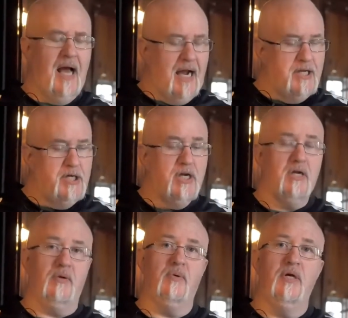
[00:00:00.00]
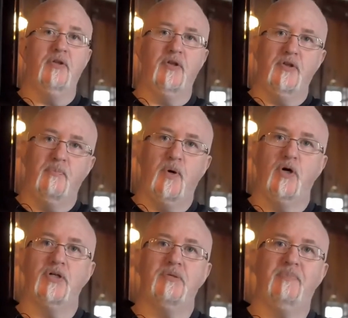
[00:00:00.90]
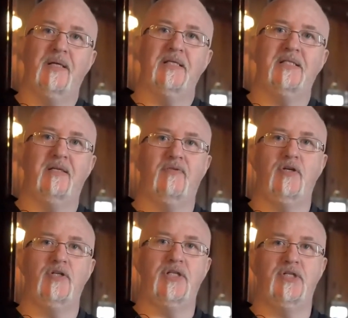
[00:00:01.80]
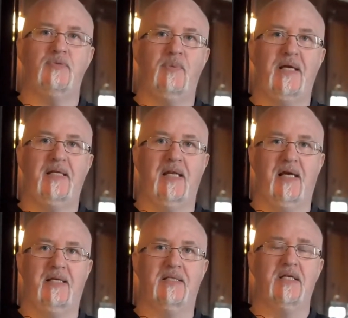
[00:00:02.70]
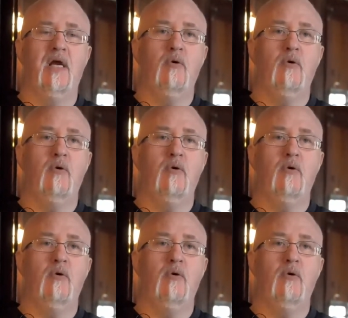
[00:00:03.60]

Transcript: I knew that the portability of using speed lights